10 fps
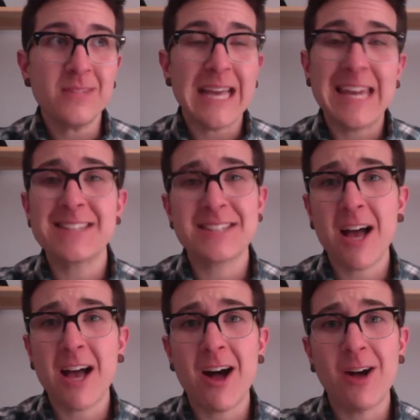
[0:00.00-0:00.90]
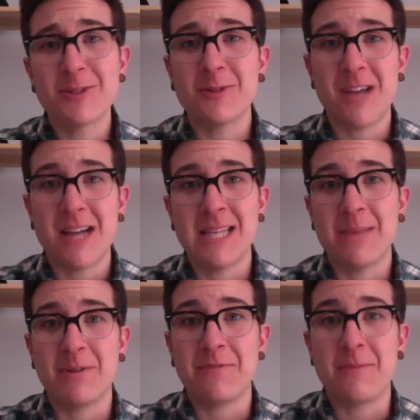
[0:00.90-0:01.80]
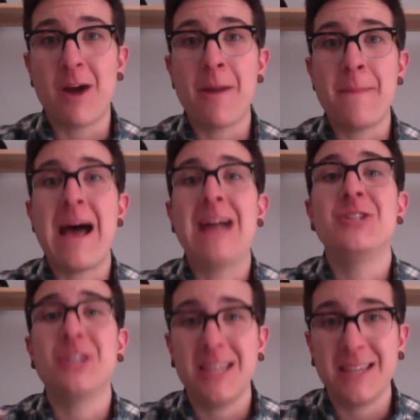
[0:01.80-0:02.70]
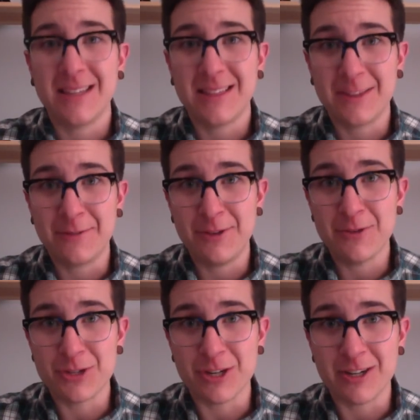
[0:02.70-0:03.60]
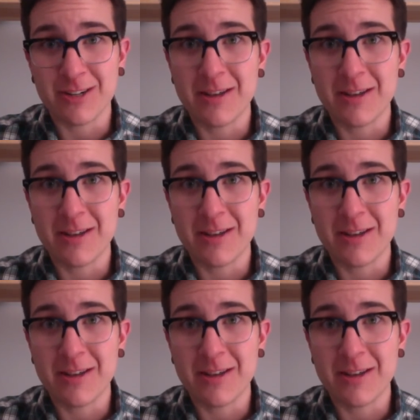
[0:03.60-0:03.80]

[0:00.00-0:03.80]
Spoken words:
and it's also not separate from our imagining the future,